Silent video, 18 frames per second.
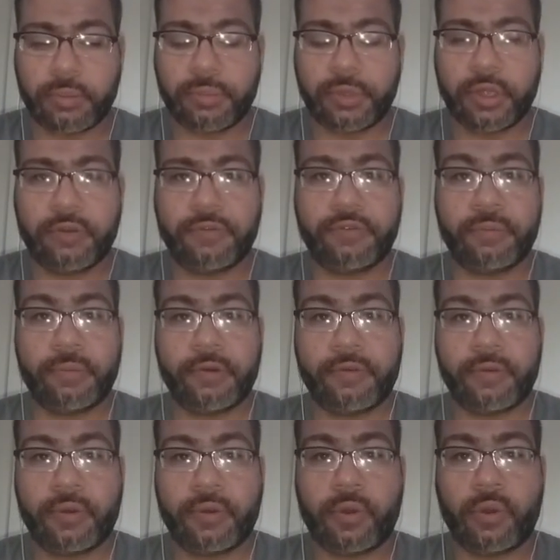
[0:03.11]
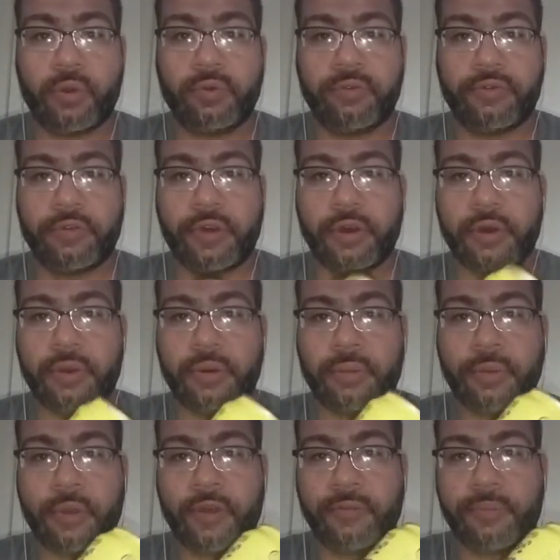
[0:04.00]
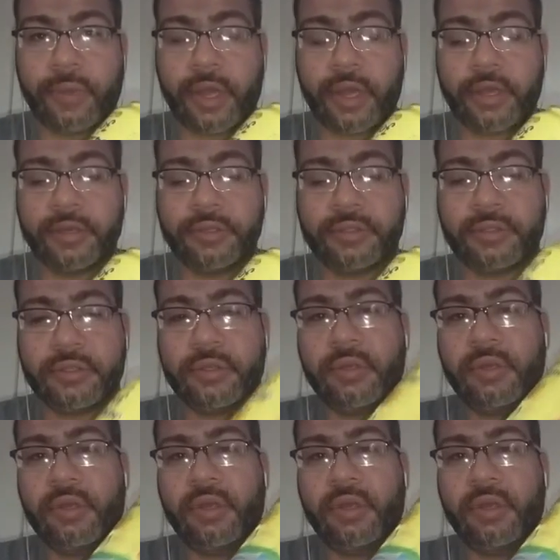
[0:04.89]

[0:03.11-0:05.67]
beer from an old friend of mine's,